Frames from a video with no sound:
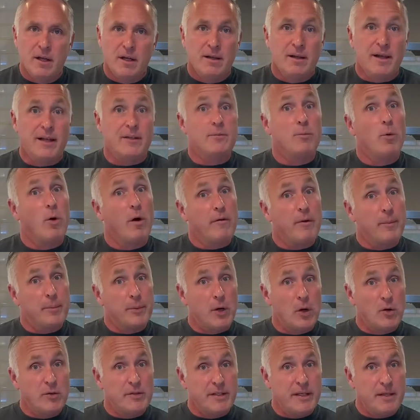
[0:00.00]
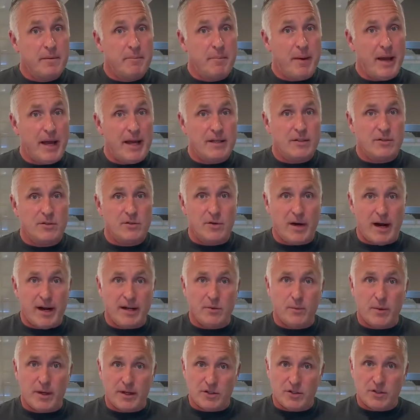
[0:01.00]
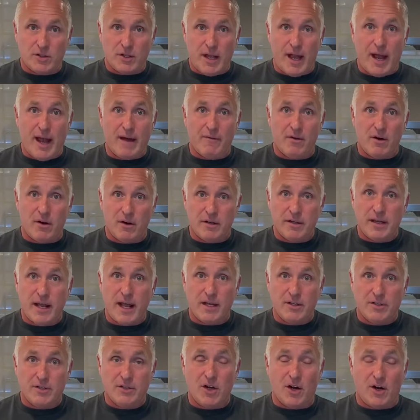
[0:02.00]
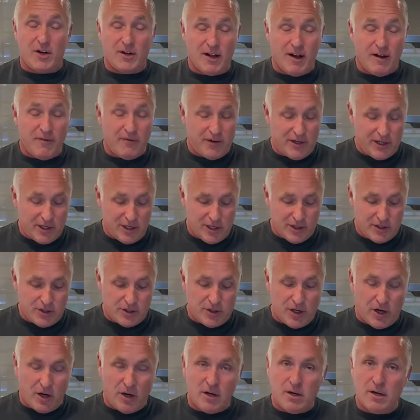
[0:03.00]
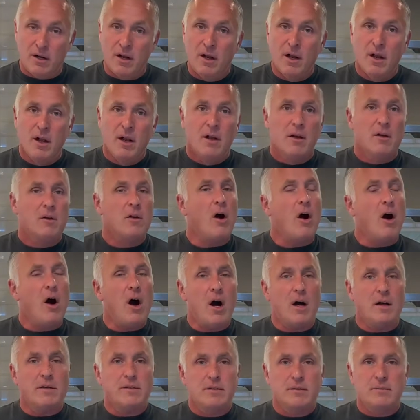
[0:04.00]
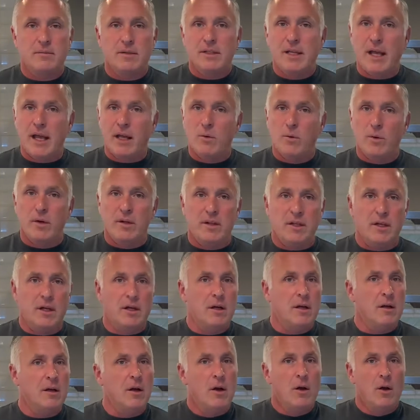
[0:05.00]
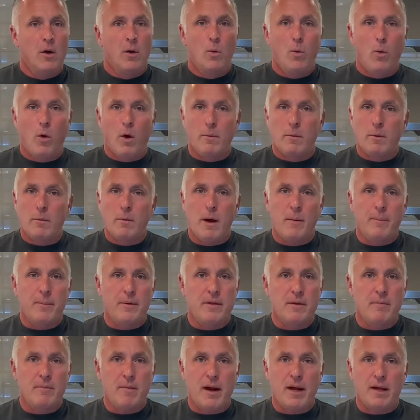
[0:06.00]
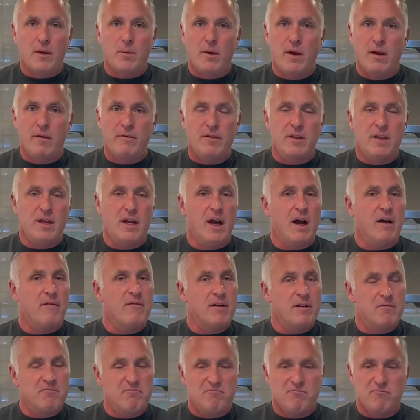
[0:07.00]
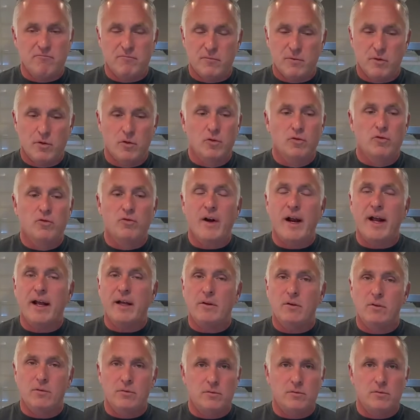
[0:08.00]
that's more of a protein based, right? We can have our day start off on a good start. Awesome to take with you. Warm them up in the microwave or the oven. Great,